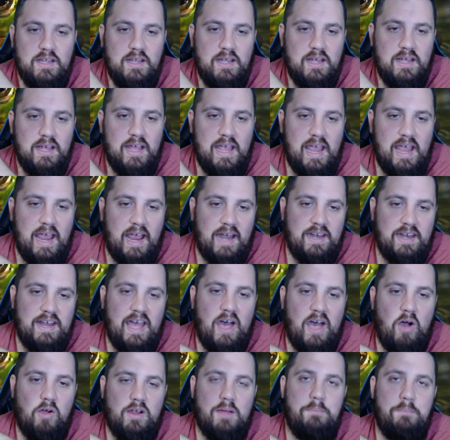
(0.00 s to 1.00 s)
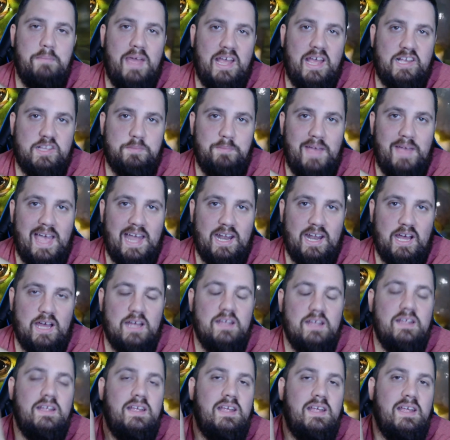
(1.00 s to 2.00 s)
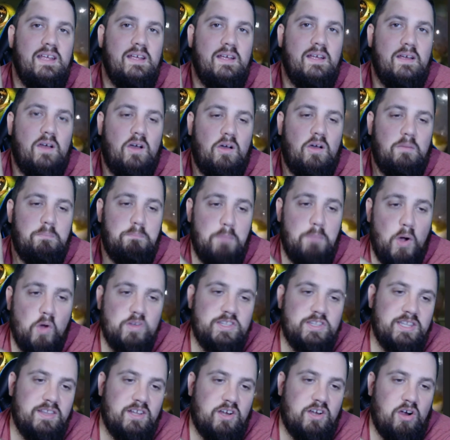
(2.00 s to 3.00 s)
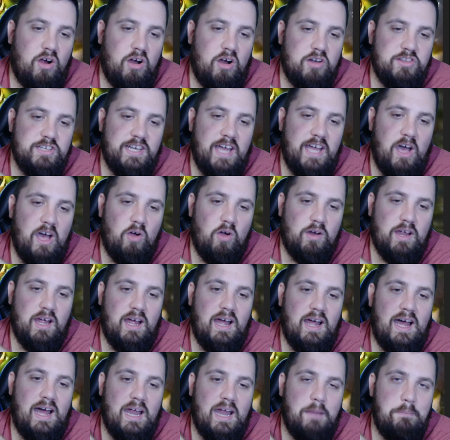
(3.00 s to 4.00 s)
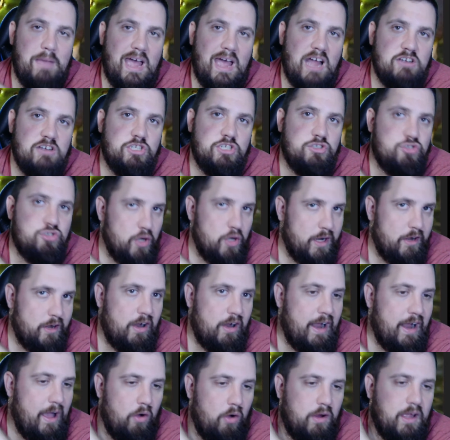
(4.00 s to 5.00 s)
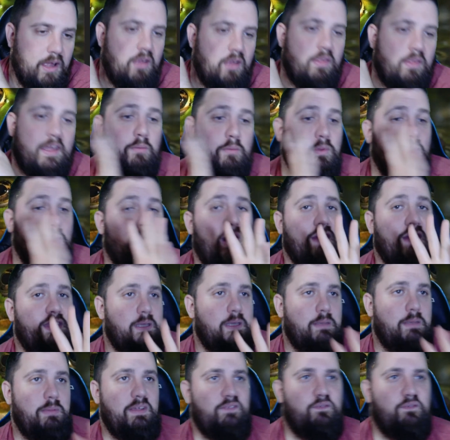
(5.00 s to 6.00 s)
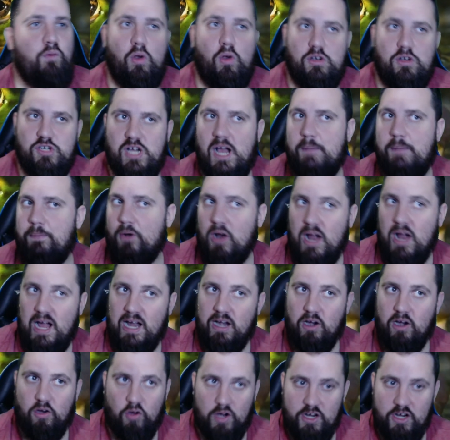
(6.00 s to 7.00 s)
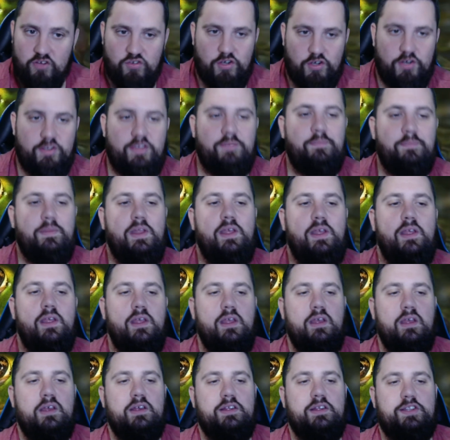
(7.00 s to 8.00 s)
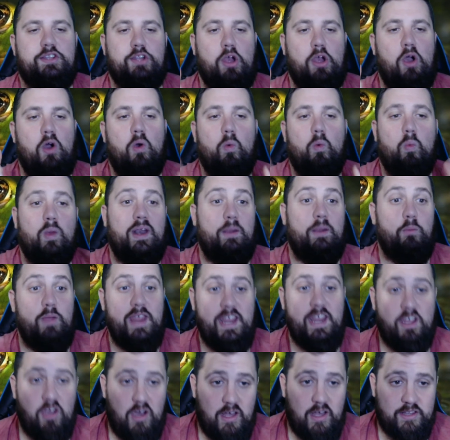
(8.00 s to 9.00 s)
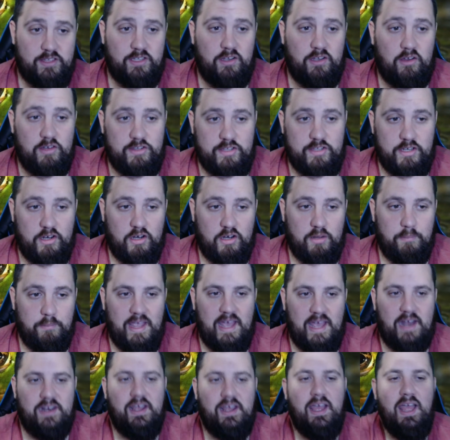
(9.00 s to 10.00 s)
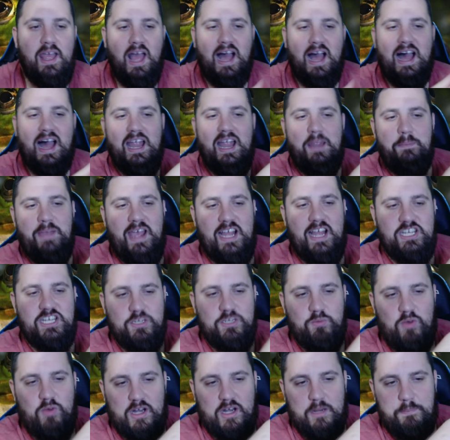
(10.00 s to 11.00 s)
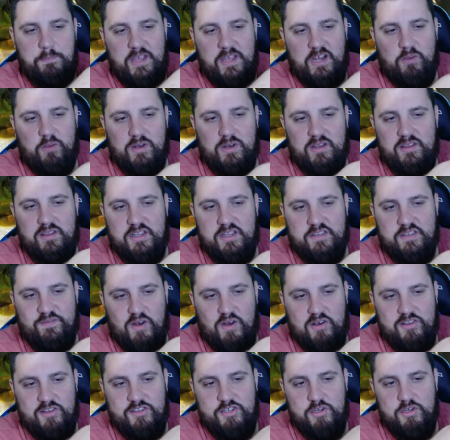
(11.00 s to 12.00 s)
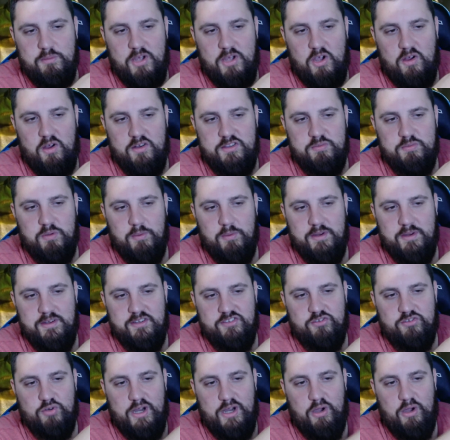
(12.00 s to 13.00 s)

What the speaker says: and Helga makes mana. Most of the cards in Helga, I imagine, trigger Helga. Like, we want them to be 4-drop or higher creatures. So when we cost an Austere Command, I imagine we're going to pick one of these first 2 modes where we destroy all